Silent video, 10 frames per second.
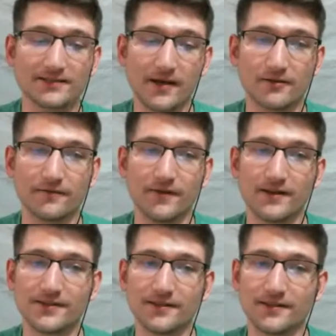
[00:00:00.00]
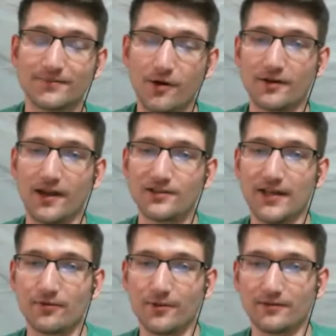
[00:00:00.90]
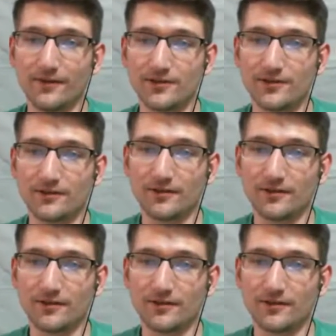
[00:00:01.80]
title defense in the small cage heavyweight division.